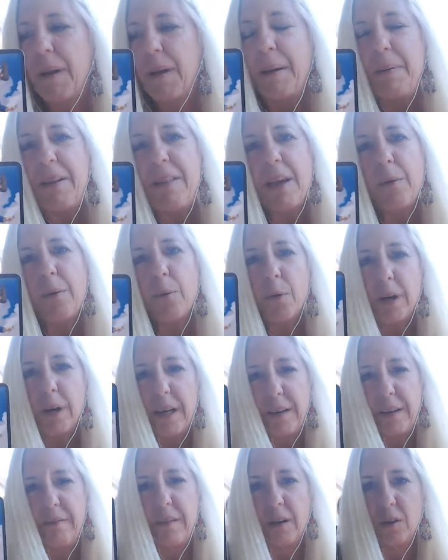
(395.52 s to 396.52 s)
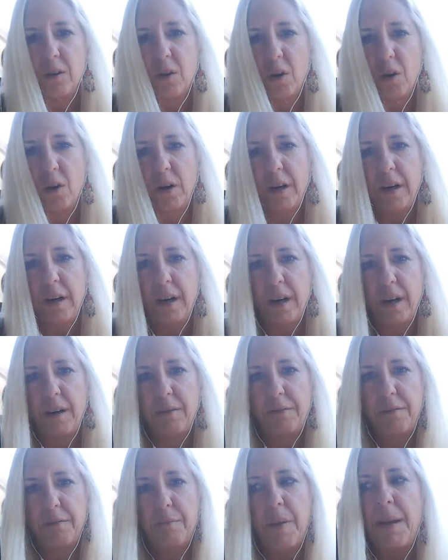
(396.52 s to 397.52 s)
maybe they weren't in there long enough.
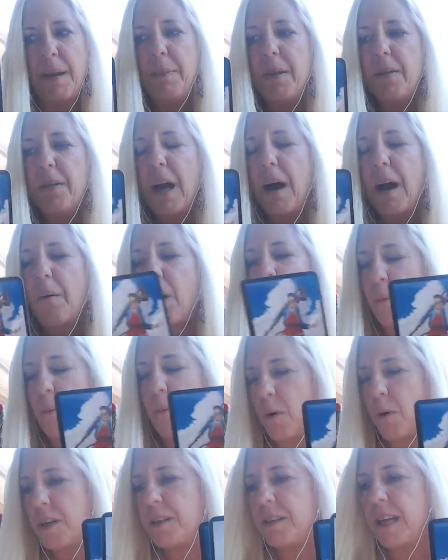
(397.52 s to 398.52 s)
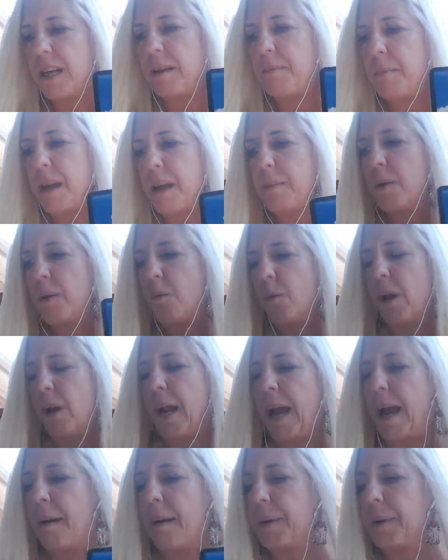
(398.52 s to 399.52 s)
Maybe, I want to say maybe what
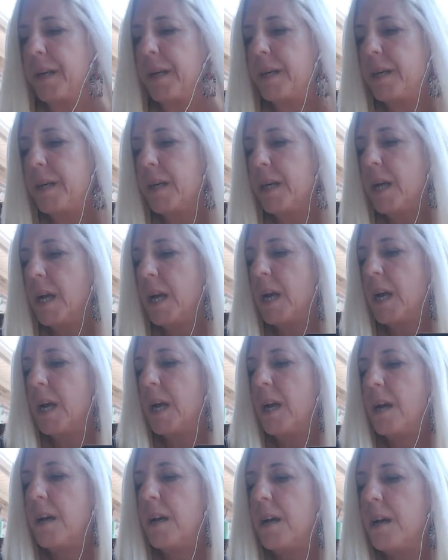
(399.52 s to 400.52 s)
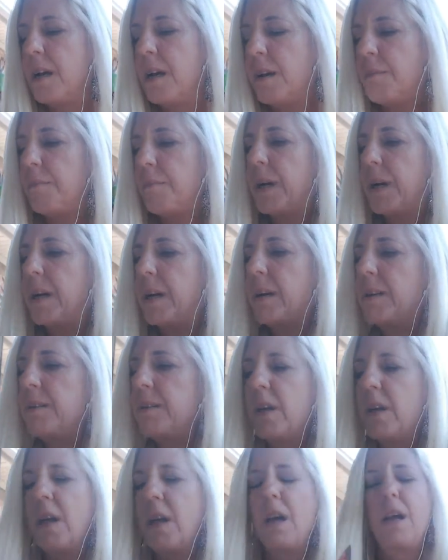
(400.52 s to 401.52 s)
happened,
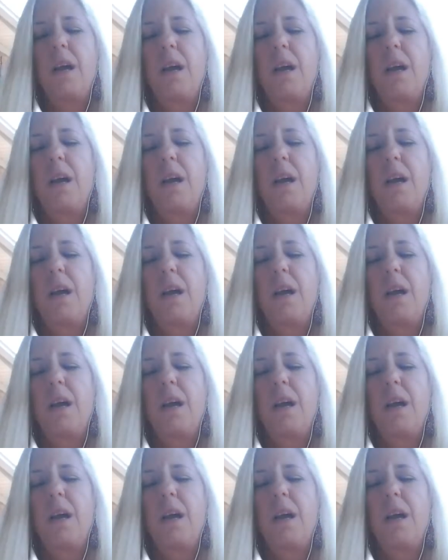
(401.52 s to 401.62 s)
because,